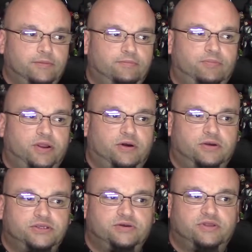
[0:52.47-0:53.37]
but
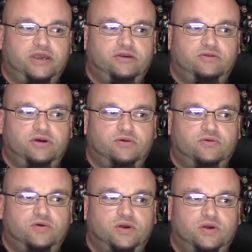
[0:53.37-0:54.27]
also let you
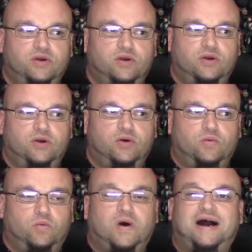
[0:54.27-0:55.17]
know
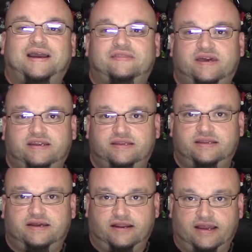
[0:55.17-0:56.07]
why that
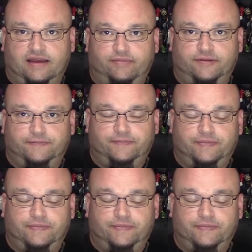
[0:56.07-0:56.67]
did not happen.